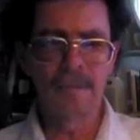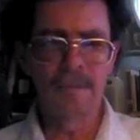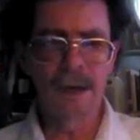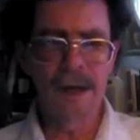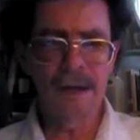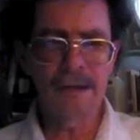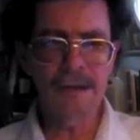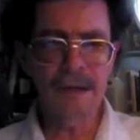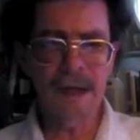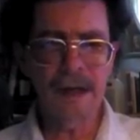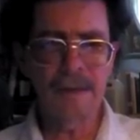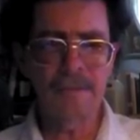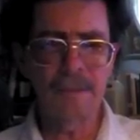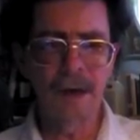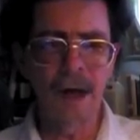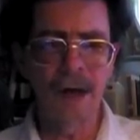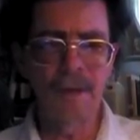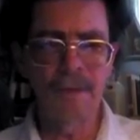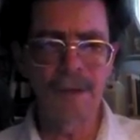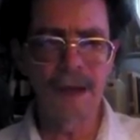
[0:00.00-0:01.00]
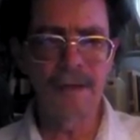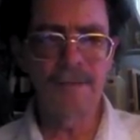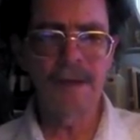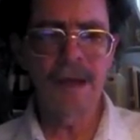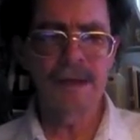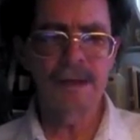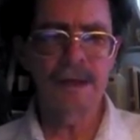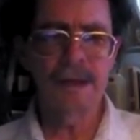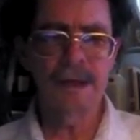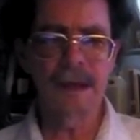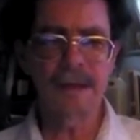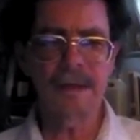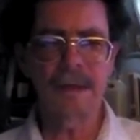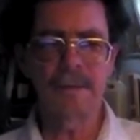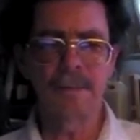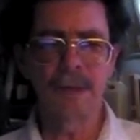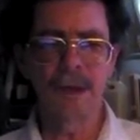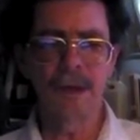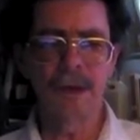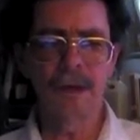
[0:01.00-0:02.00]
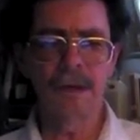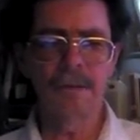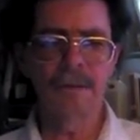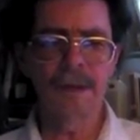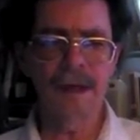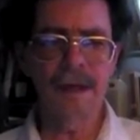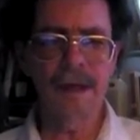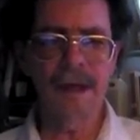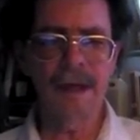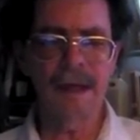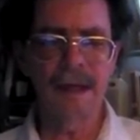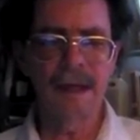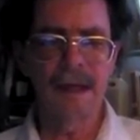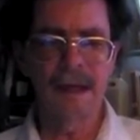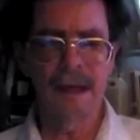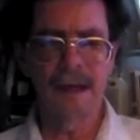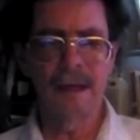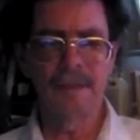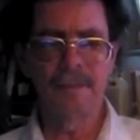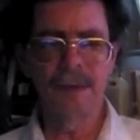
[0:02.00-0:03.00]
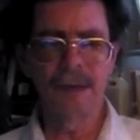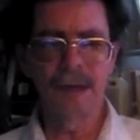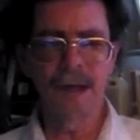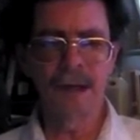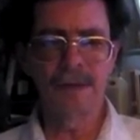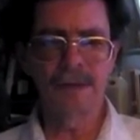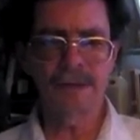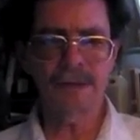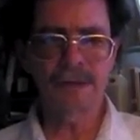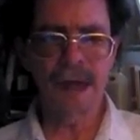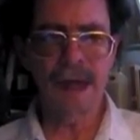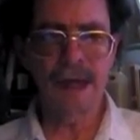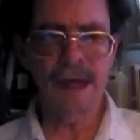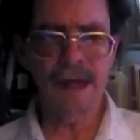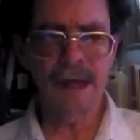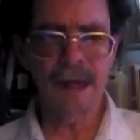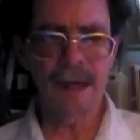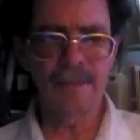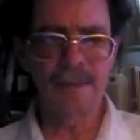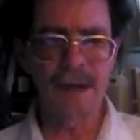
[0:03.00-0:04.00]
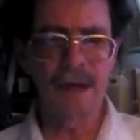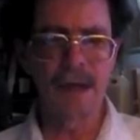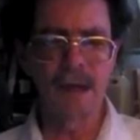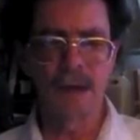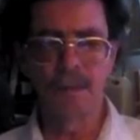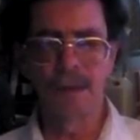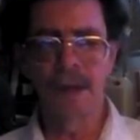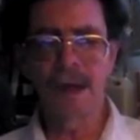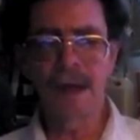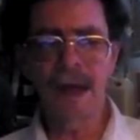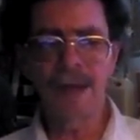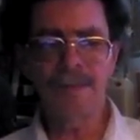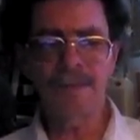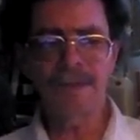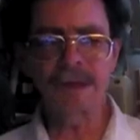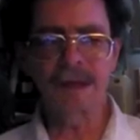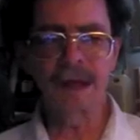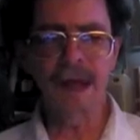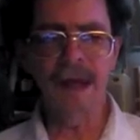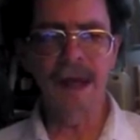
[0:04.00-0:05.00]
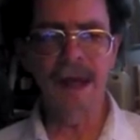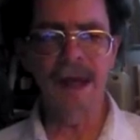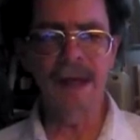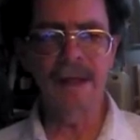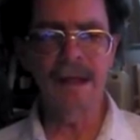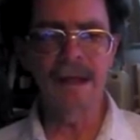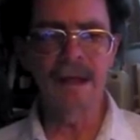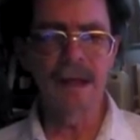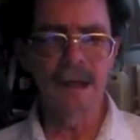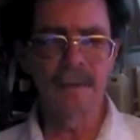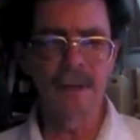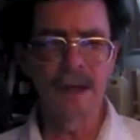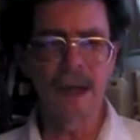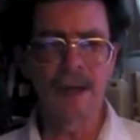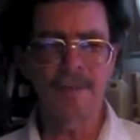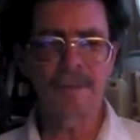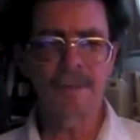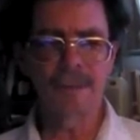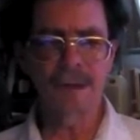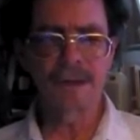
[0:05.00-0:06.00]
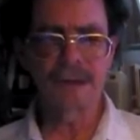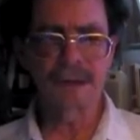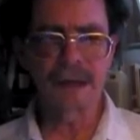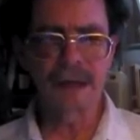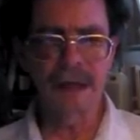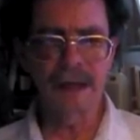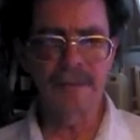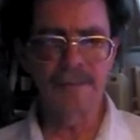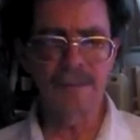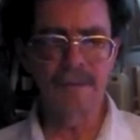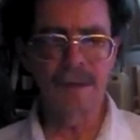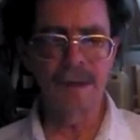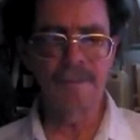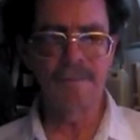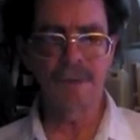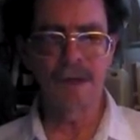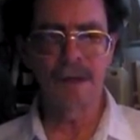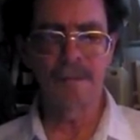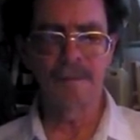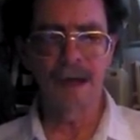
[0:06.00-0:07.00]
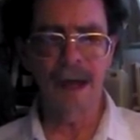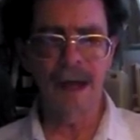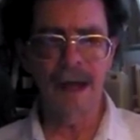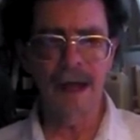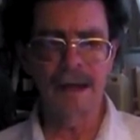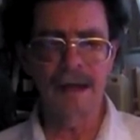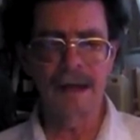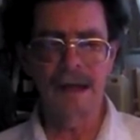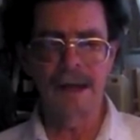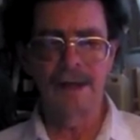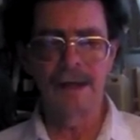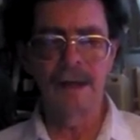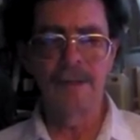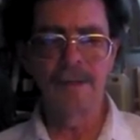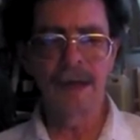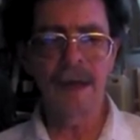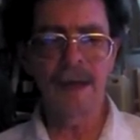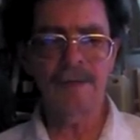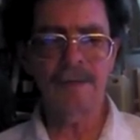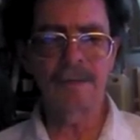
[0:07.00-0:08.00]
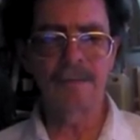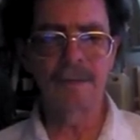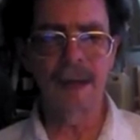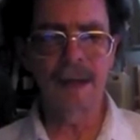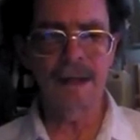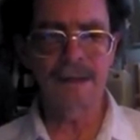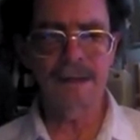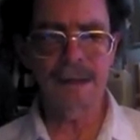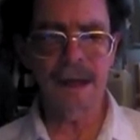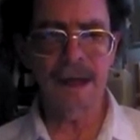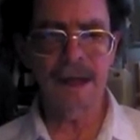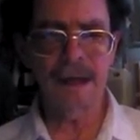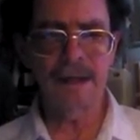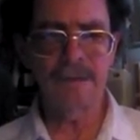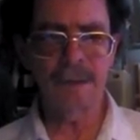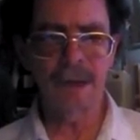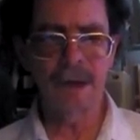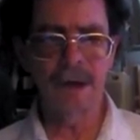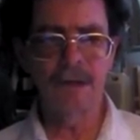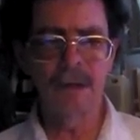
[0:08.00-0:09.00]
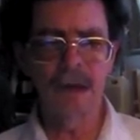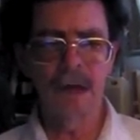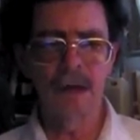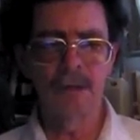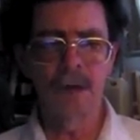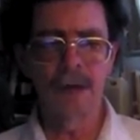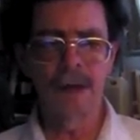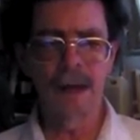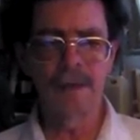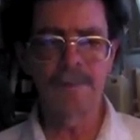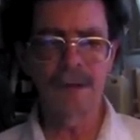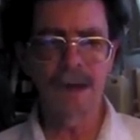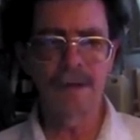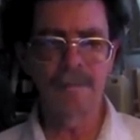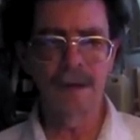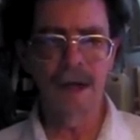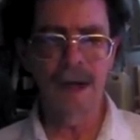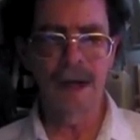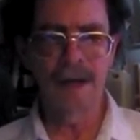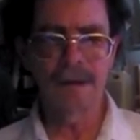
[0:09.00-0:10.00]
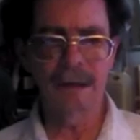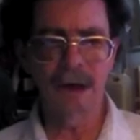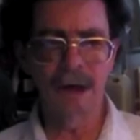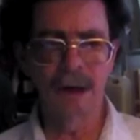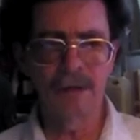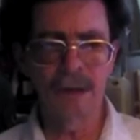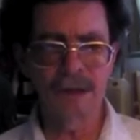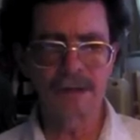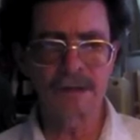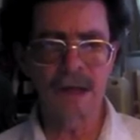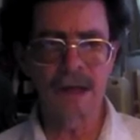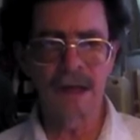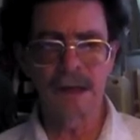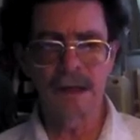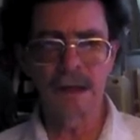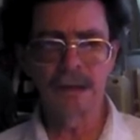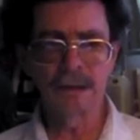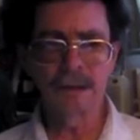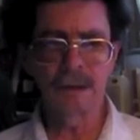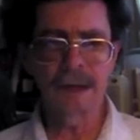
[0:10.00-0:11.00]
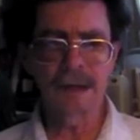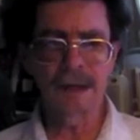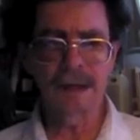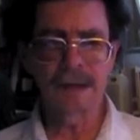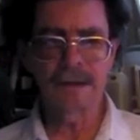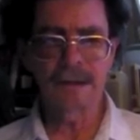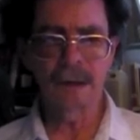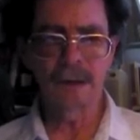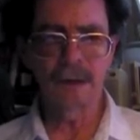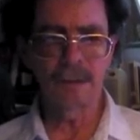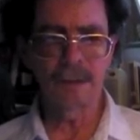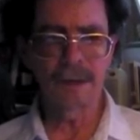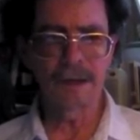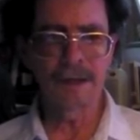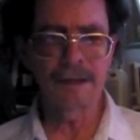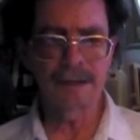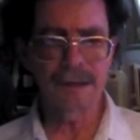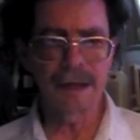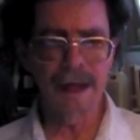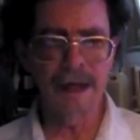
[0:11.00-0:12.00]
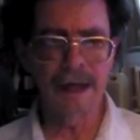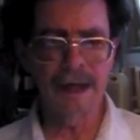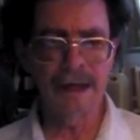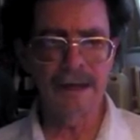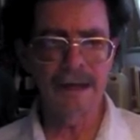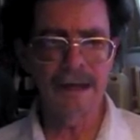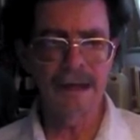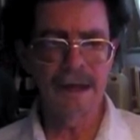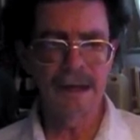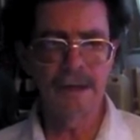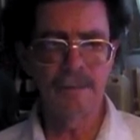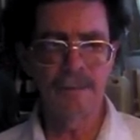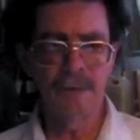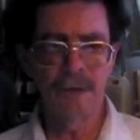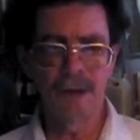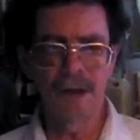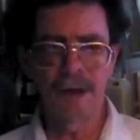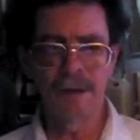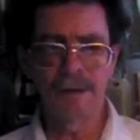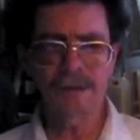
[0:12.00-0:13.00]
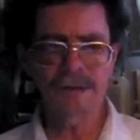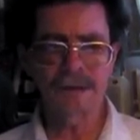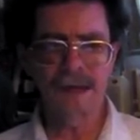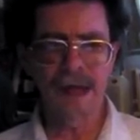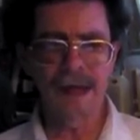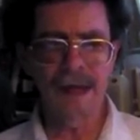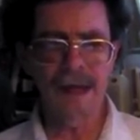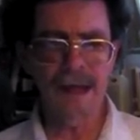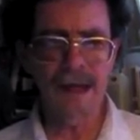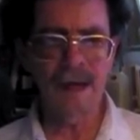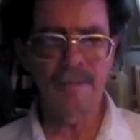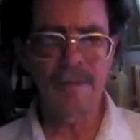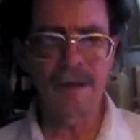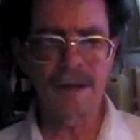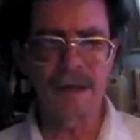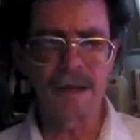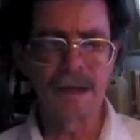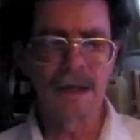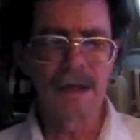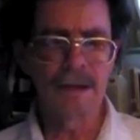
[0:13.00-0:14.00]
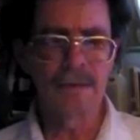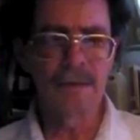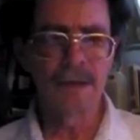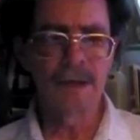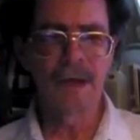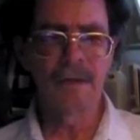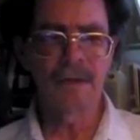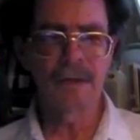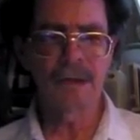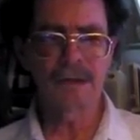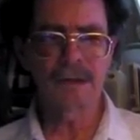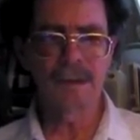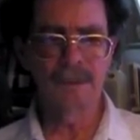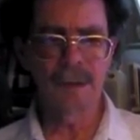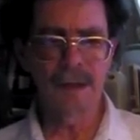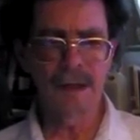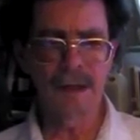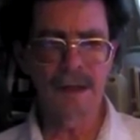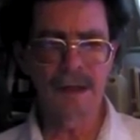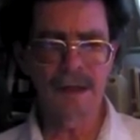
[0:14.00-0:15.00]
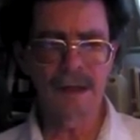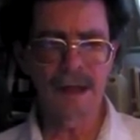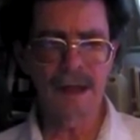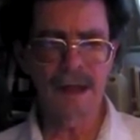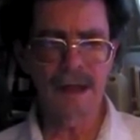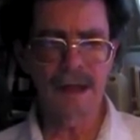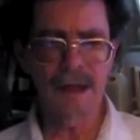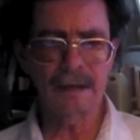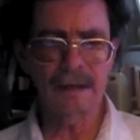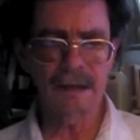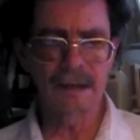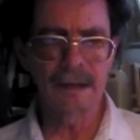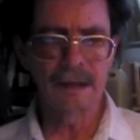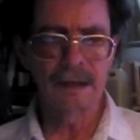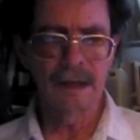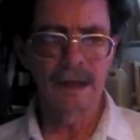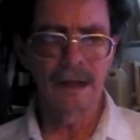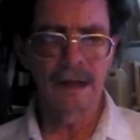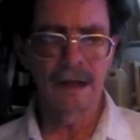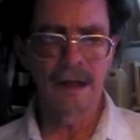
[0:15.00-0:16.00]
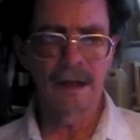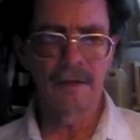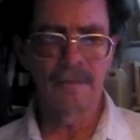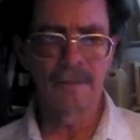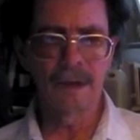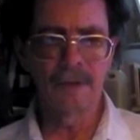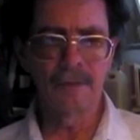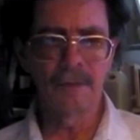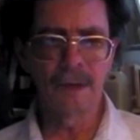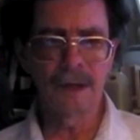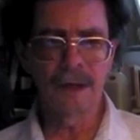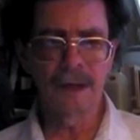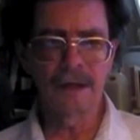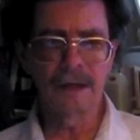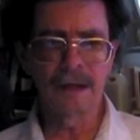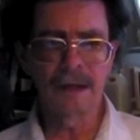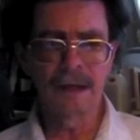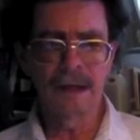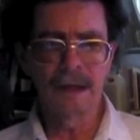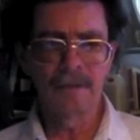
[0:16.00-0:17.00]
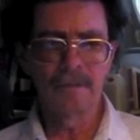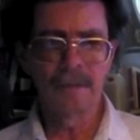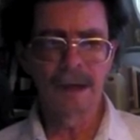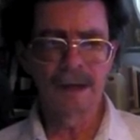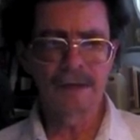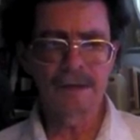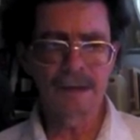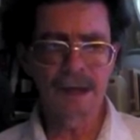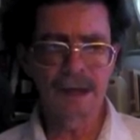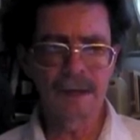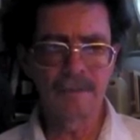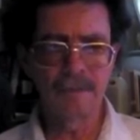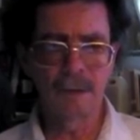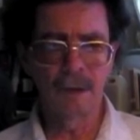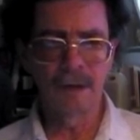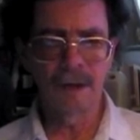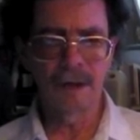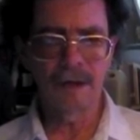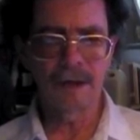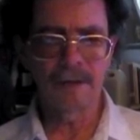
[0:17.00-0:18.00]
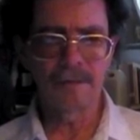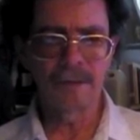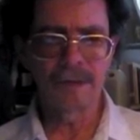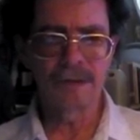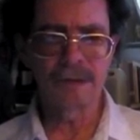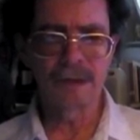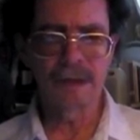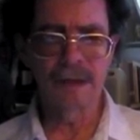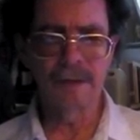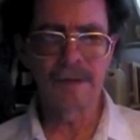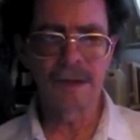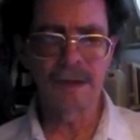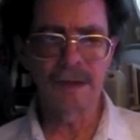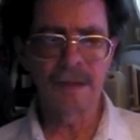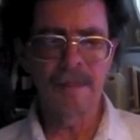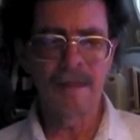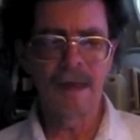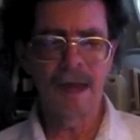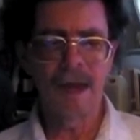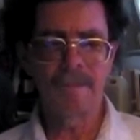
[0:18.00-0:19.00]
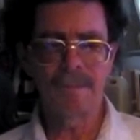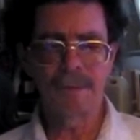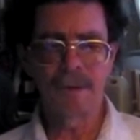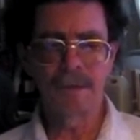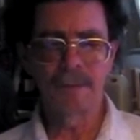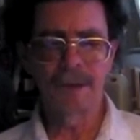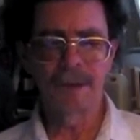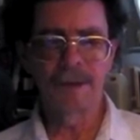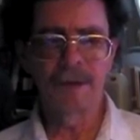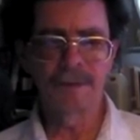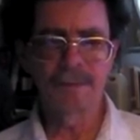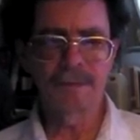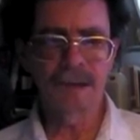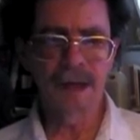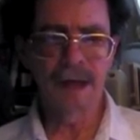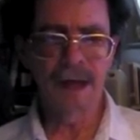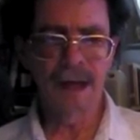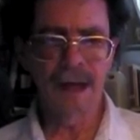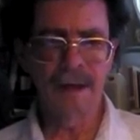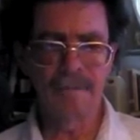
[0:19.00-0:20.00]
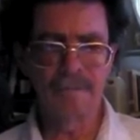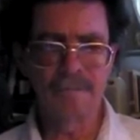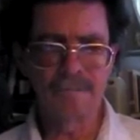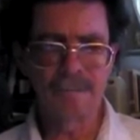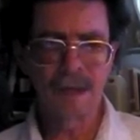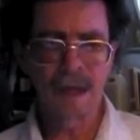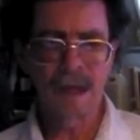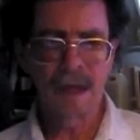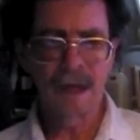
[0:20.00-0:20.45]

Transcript: meditate upon them to get the full meaning and the full understanding of it. We have to receive from infinite mind, then we have to meditate upon what infinite mind told us so that we can gain the full understanding of it. We don't just immediately gain it, but we can meditate upon it and receive it after a period of time.